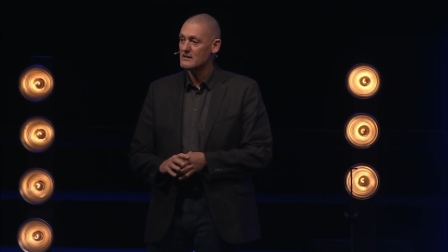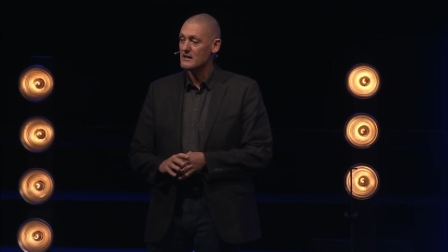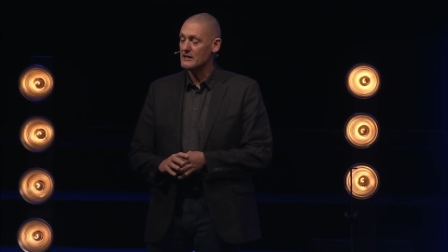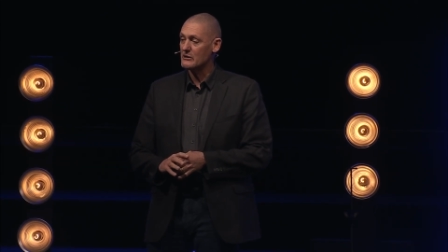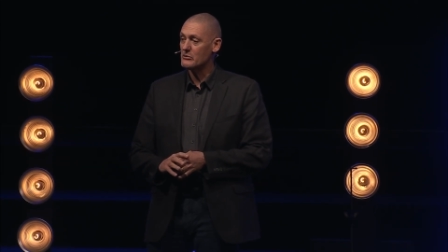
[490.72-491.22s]

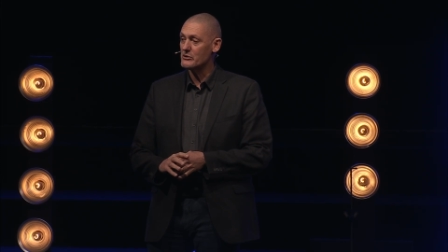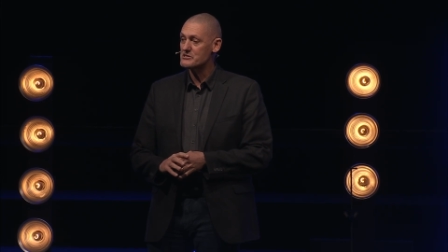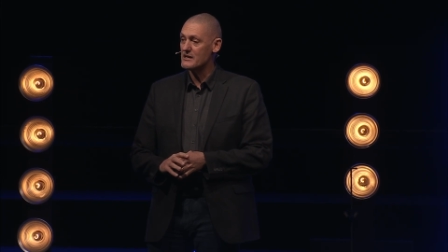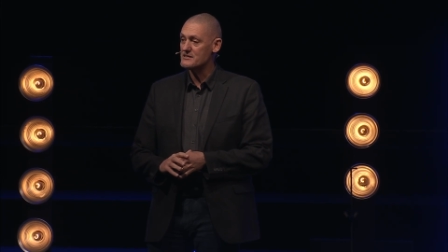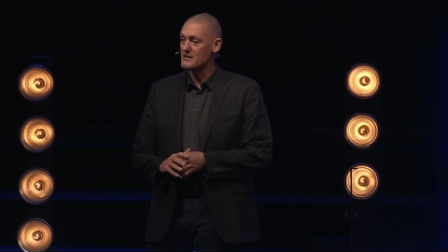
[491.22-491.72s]
And he
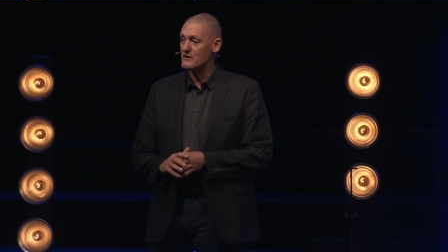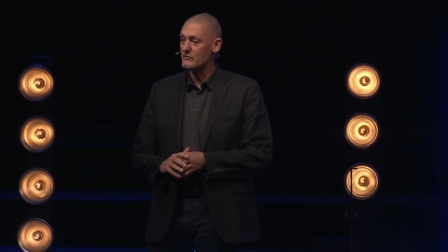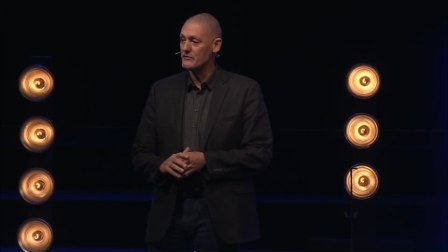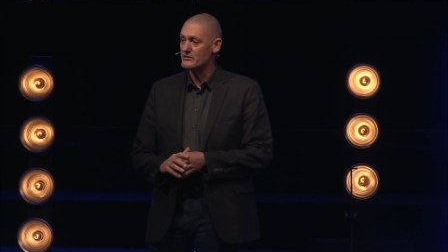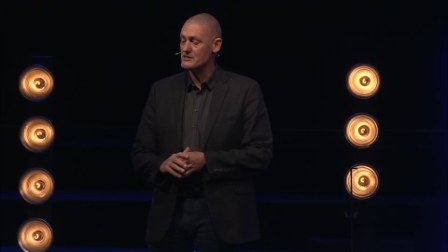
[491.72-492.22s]
quotes Isaiah
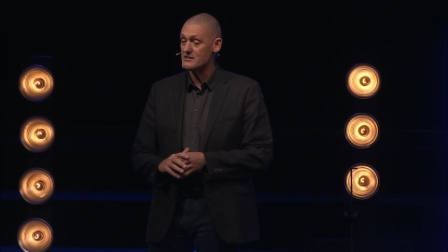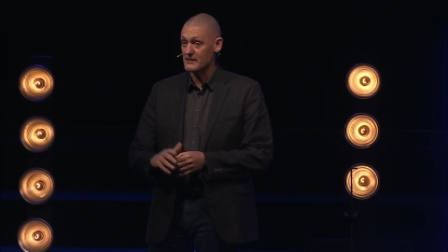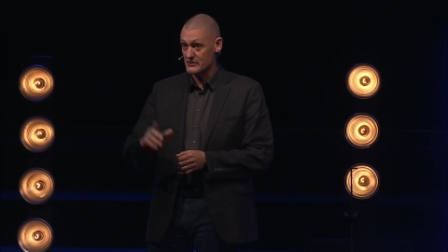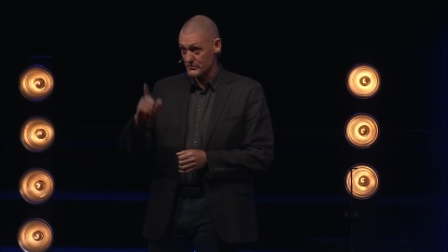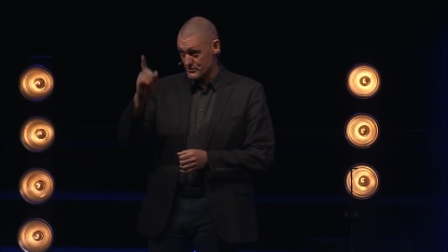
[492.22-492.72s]

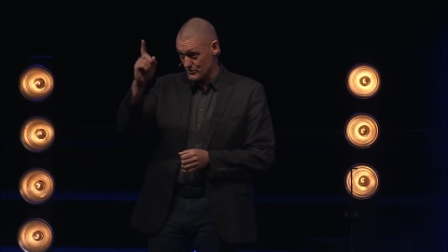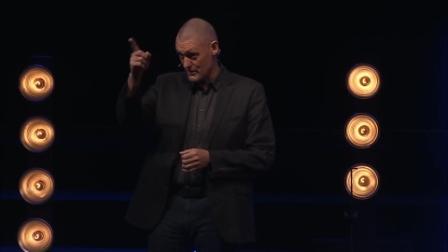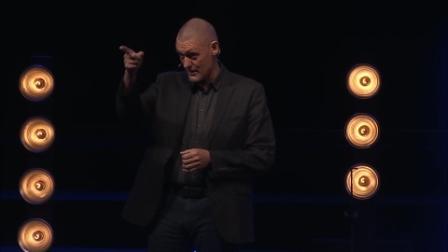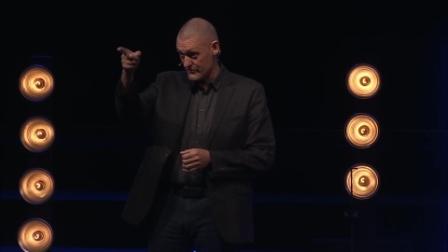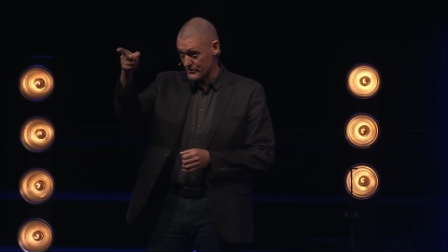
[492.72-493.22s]
56, which you
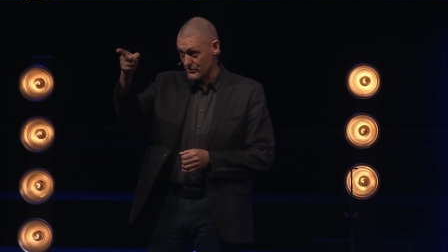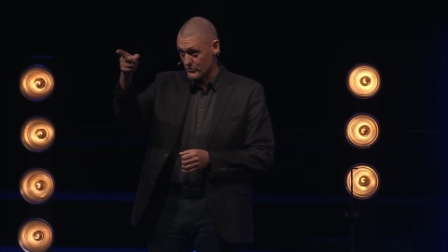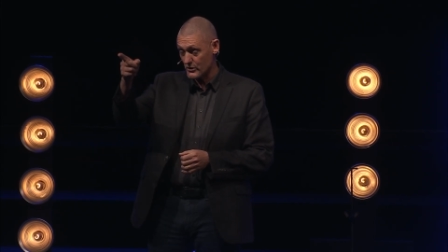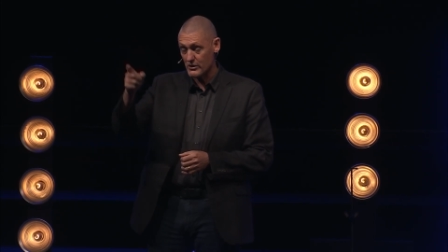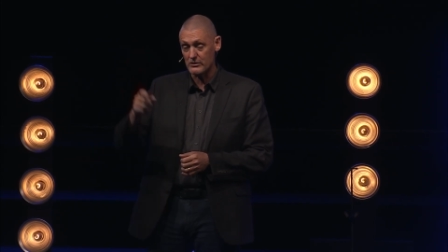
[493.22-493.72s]
have on your
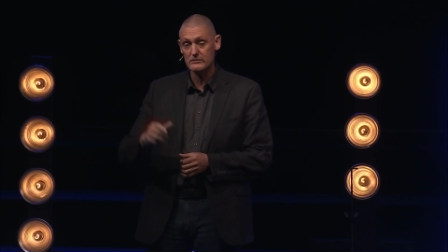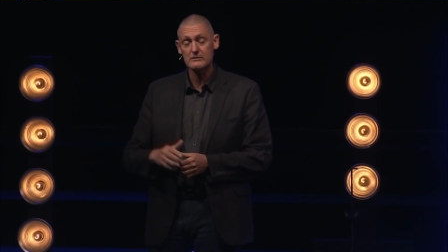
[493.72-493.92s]
wall.